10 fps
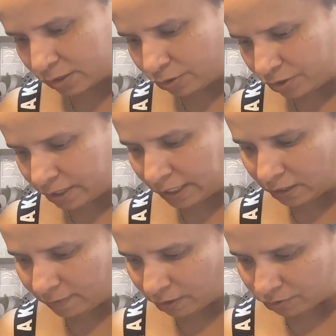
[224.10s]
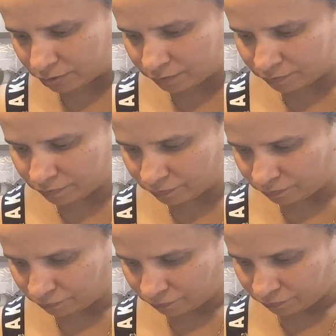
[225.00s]
is going to take about
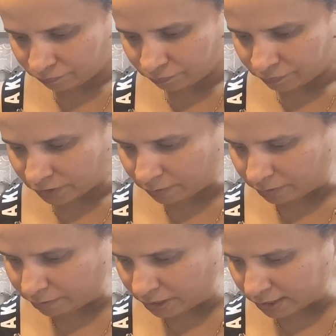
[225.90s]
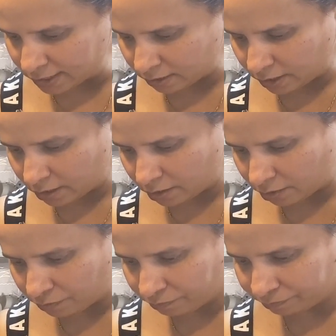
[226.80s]
a couple of minutes to get
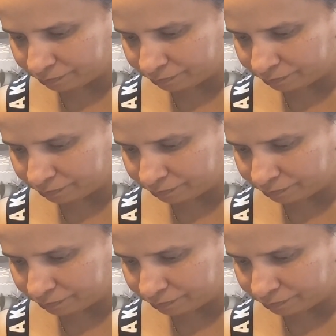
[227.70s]
done.